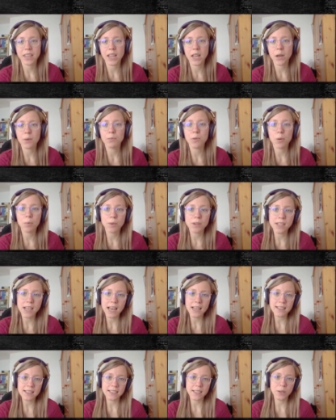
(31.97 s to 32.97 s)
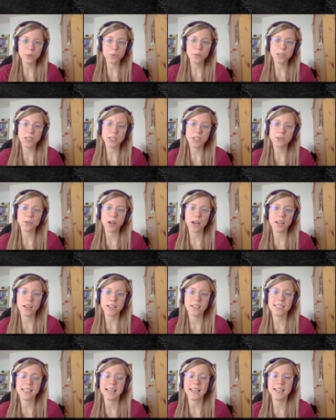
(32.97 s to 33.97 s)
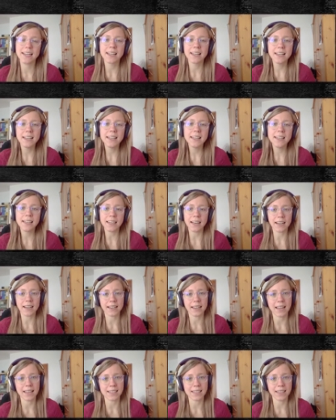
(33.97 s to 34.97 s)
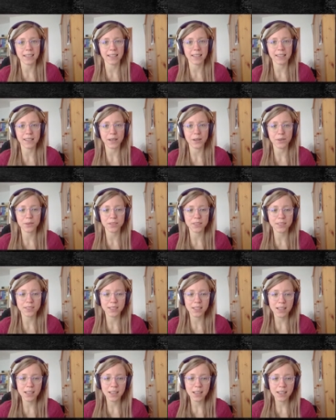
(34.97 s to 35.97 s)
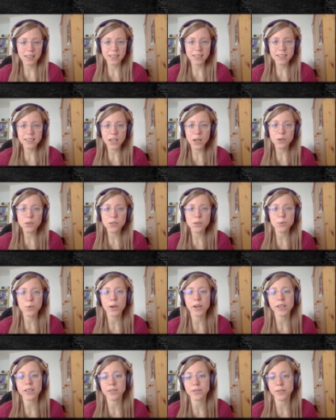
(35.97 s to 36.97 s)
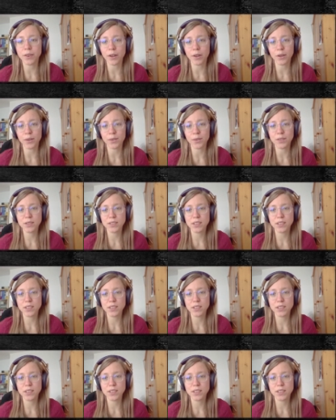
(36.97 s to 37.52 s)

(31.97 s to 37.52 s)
More precisely, we need to understand linear classical codes. These codes work as follows.